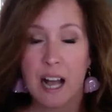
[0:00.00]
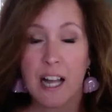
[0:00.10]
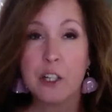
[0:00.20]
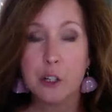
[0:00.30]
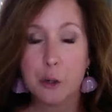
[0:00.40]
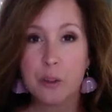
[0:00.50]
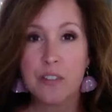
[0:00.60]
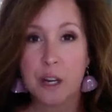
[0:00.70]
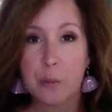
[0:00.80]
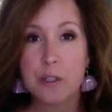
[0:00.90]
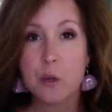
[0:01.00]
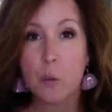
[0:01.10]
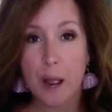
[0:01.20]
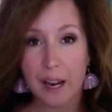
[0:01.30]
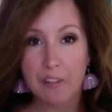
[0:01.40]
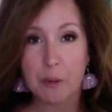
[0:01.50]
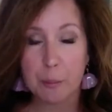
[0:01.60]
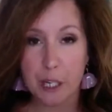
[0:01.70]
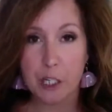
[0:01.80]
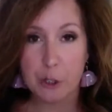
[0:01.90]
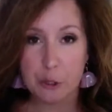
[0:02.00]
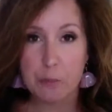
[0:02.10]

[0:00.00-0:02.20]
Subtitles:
that there was a way for me to use